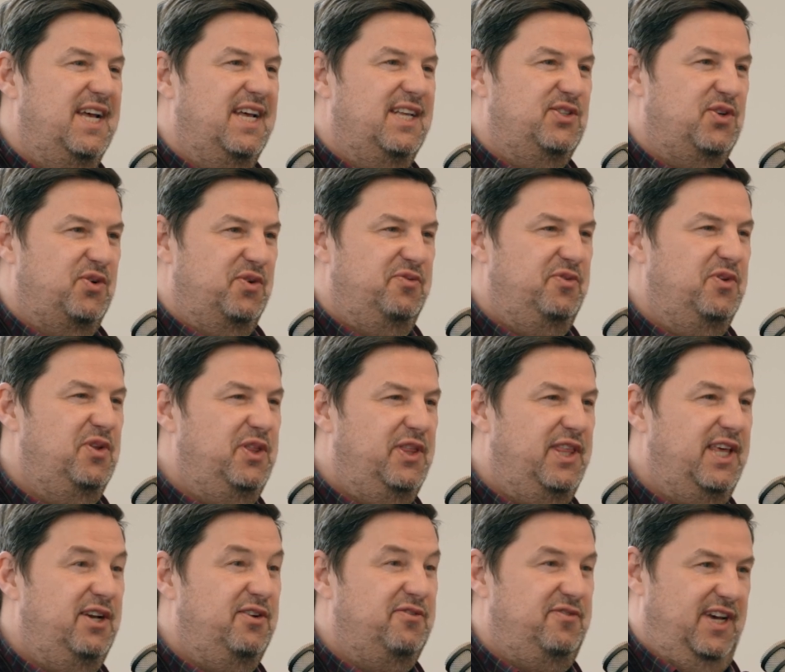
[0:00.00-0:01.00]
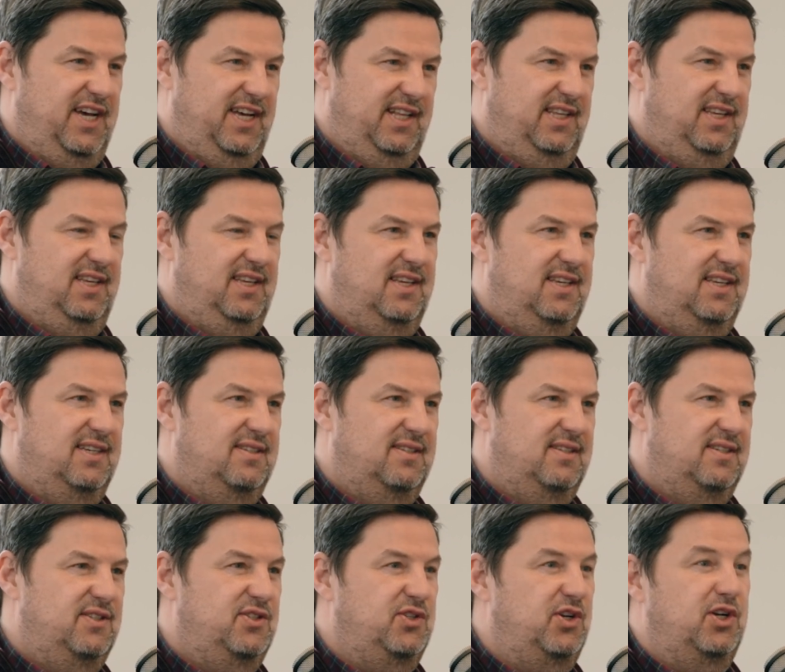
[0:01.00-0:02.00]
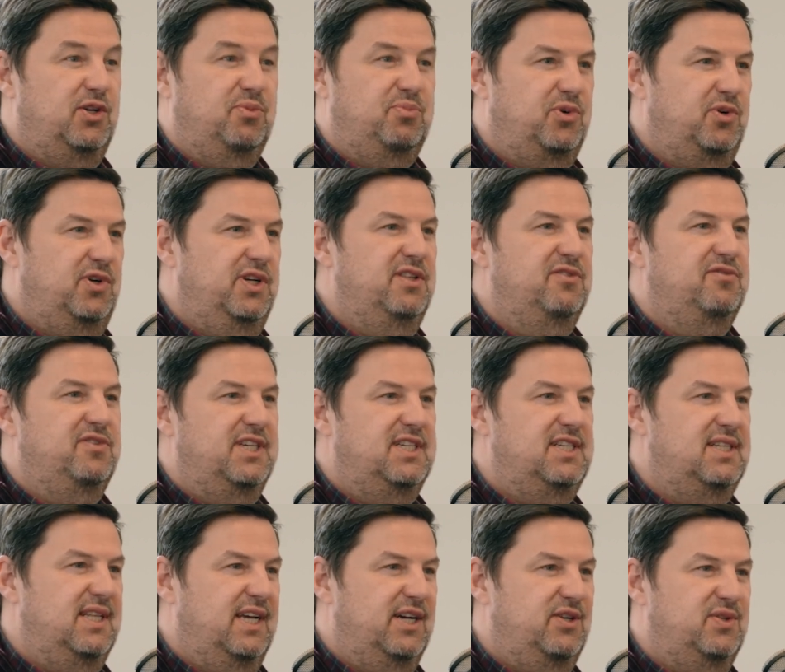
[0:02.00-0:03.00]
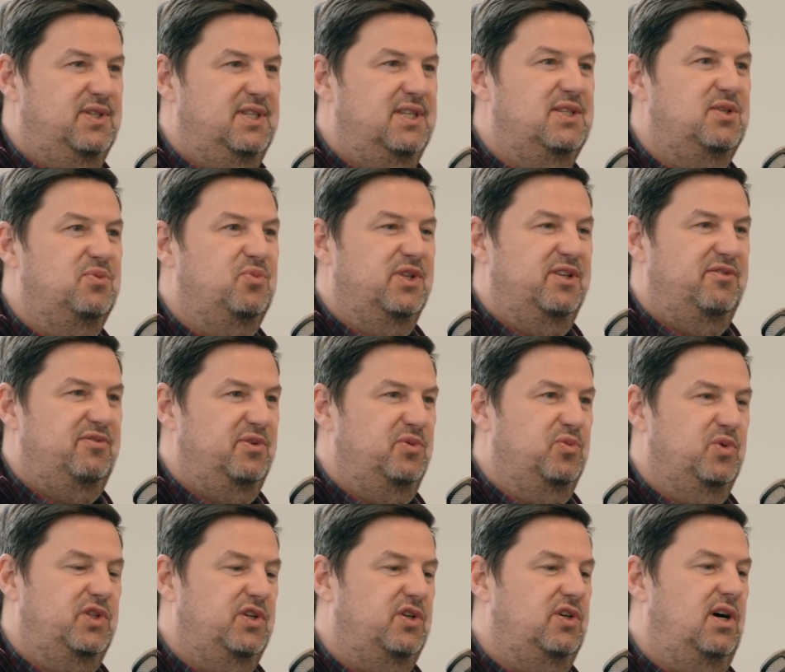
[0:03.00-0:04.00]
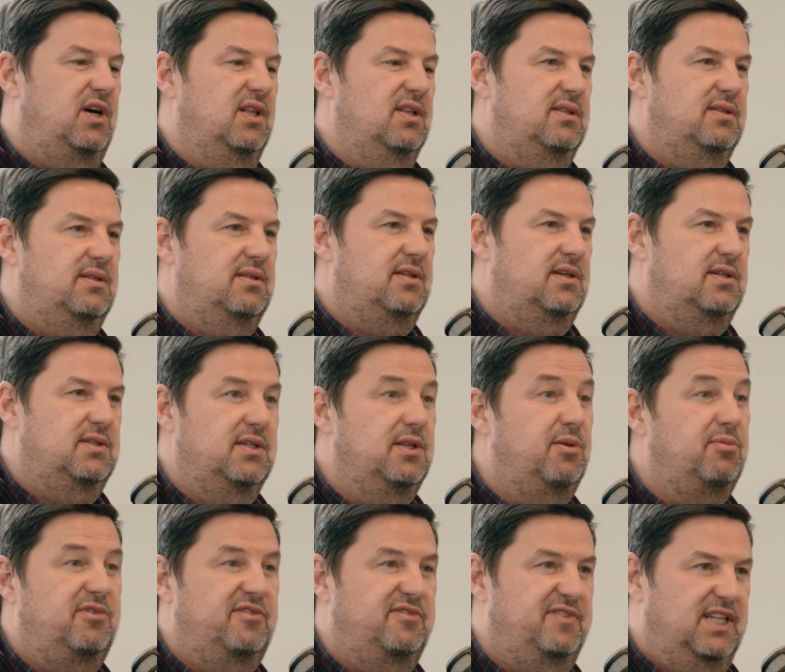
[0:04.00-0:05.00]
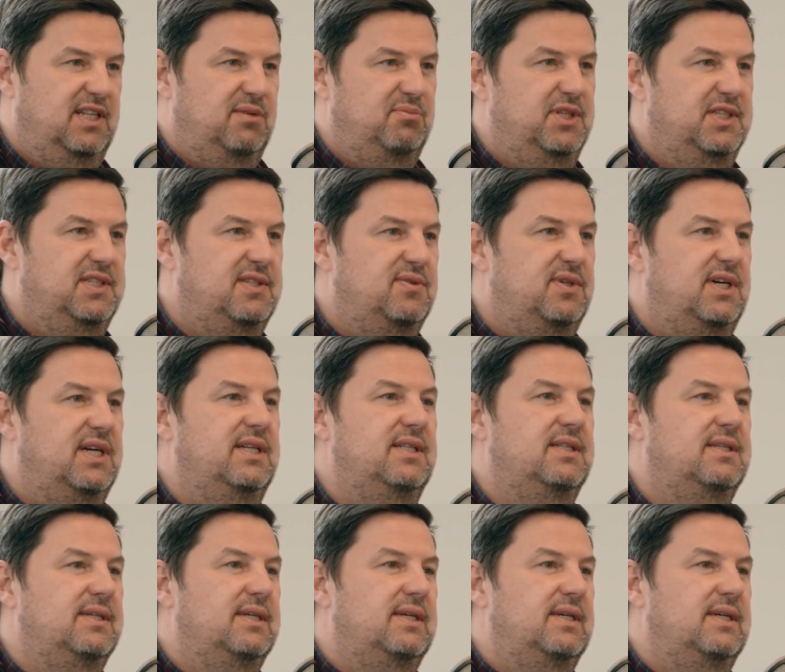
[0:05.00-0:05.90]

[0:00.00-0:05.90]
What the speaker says: So if you think of any startup or innovation ecosystem, whatever you want to call it, there's a number of elements, right?